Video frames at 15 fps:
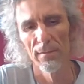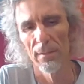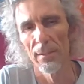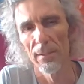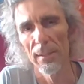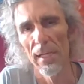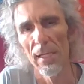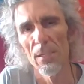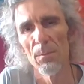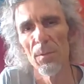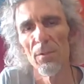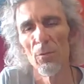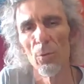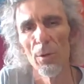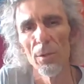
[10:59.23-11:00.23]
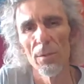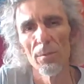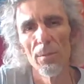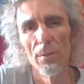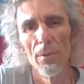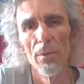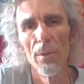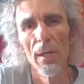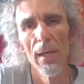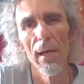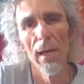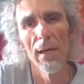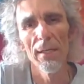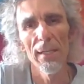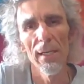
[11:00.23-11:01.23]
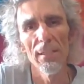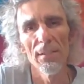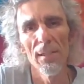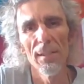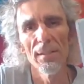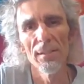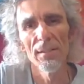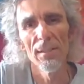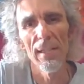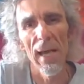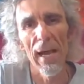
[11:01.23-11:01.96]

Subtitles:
Okay, there's a bit of work to do. Okay, so this is the